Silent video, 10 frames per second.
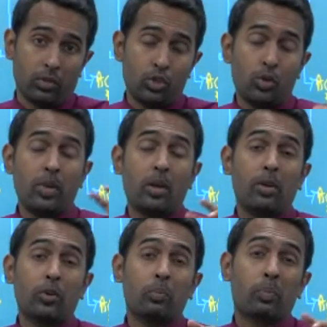You should be
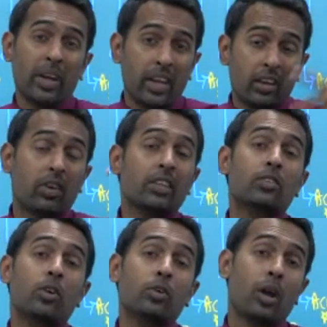able to predict what is
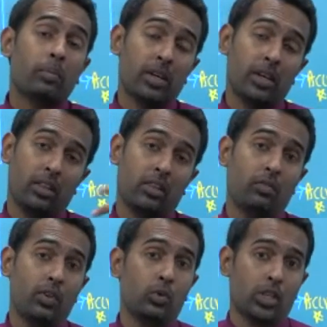going to happen in the
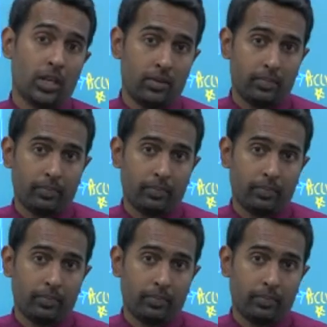future.